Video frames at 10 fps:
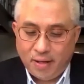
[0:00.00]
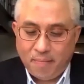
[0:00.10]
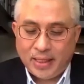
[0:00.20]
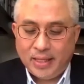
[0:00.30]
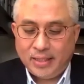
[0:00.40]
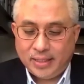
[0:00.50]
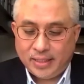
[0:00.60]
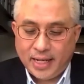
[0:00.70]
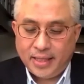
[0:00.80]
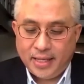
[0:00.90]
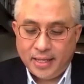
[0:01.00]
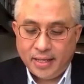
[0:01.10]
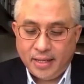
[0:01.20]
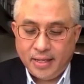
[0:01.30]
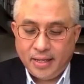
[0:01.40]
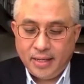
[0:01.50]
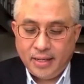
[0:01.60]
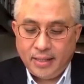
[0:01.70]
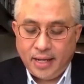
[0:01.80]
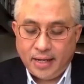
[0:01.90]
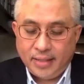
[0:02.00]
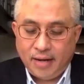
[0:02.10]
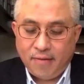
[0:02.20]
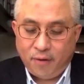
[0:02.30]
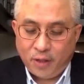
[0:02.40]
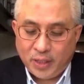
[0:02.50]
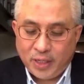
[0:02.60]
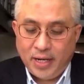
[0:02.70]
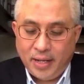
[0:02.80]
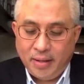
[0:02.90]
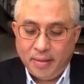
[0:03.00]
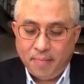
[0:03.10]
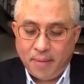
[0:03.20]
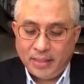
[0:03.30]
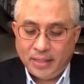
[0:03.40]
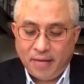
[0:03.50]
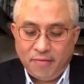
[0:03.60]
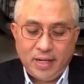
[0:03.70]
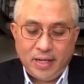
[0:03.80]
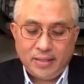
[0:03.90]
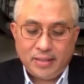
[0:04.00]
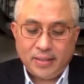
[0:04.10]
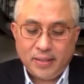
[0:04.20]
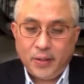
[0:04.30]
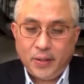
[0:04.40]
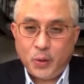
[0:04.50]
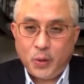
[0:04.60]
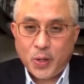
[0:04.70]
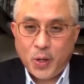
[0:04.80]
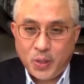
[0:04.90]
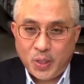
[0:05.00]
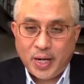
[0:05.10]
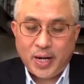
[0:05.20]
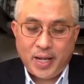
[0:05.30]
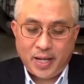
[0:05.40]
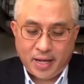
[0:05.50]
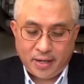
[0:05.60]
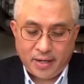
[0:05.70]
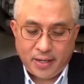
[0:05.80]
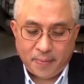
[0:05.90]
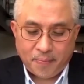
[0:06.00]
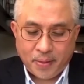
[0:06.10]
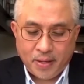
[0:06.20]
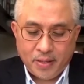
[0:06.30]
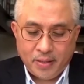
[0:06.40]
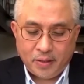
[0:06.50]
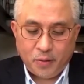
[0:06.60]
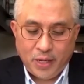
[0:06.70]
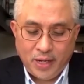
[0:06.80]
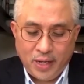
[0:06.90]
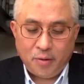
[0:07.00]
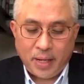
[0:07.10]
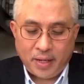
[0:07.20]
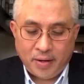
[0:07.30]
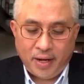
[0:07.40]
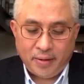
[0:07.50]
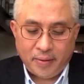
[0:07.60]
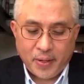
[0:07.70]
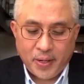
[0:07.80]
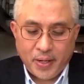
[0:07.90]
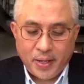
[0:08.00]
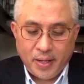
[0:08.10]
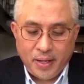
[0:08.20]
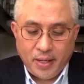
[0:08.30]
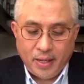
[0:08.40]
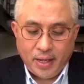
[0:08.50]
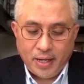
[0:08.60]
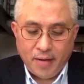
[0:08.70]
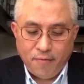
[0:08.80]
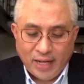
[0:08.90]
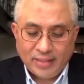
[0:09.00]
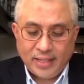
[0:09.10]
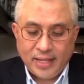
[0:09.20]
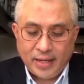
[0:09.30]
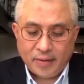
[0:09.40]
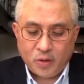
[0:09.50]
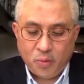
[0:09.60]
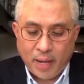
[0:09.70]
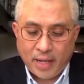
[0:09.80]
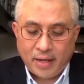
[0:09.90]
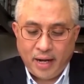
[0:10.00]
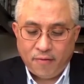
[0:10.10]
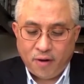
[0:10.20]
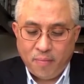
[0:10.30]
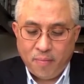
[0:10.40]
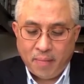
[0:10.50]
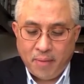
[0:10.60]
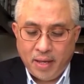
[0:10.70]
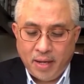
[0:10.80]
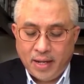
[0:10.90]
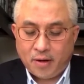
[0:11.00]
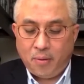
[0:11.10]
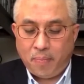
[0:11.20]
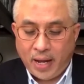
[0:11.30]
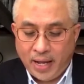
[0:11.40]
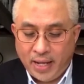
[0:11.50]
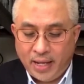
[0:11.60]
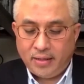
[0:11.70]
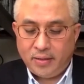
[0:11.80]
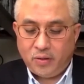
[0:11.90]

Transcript: a better society. There is unfortunately much evidence to the contrary currently. So we need to migrate. In investing, to migrate from being merely compliant